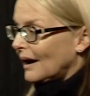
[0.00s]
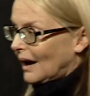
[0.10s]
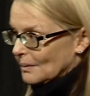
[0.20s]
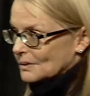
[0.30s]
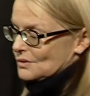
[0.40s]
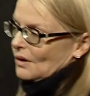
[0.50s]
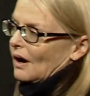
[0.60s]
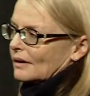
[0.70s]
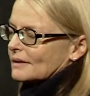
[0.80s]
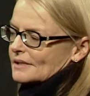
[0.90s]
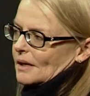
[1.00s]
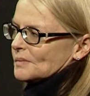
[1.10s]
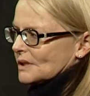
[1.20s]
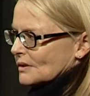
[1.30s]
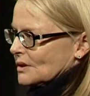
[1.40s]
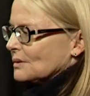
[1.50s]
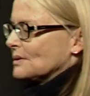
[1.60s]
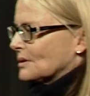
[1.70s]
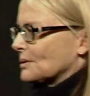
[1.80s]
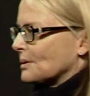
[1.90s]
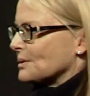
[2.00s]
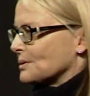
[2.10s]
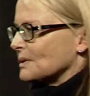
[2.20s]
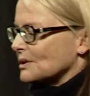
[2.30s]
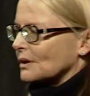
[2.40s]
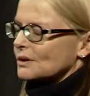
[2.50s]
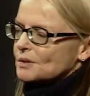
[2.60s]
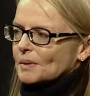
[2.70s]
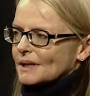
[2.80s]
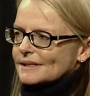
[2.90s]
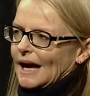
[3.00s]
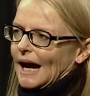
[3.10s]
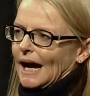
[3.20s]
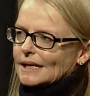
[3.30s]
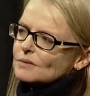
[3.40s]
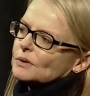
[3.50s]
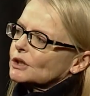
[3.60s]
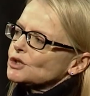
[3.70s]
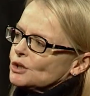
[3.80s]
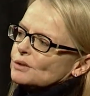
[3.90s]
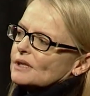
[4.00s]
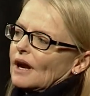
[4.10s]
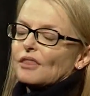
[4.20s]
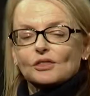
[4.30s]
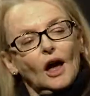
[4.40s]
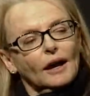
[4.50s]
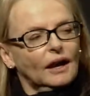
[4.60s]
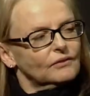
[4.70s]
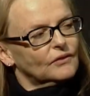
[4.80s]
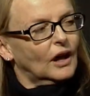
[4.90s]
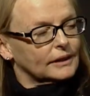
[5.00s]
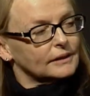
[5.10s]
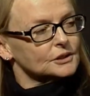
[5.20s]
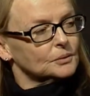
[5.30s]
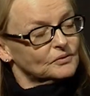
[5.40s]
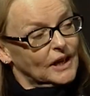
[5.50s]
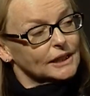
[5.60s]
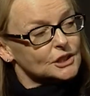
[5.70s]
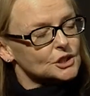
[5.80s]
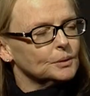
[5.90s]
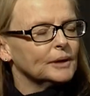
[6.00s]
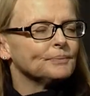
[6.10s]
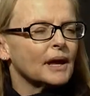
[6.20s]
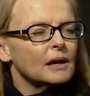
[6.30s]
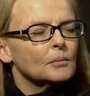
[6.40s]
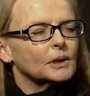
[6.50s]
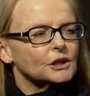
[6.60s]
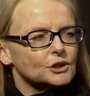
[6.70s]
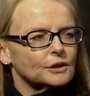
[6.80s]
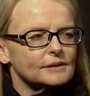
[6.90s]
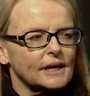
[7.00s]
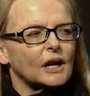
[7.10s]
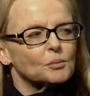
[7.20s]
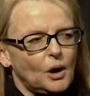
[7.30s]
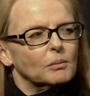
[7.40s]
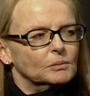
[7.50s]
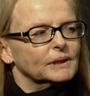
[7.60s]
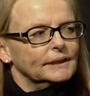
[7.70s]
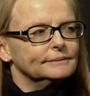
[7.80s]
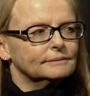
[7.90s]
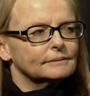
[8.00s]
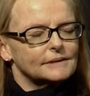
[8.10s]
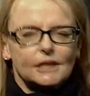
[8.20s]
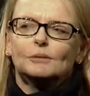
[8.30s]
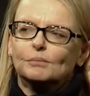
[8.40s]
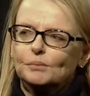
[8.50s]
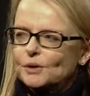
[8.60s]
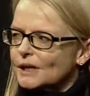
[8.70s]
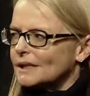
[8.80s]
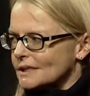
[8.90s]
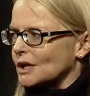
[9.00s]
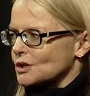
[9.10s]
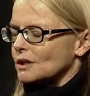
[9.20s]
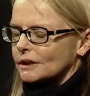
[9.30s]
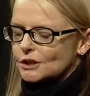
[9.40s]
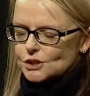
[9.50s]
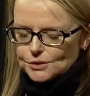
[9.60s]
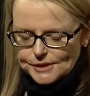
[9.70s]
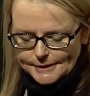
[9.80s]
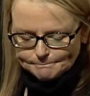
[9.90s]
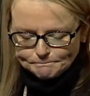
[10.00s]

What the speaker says: I was drawn to substance use disorders research, because I didn't really choose it. I thought I fell into it, but it turns out I probably did pretty intentionally choose it.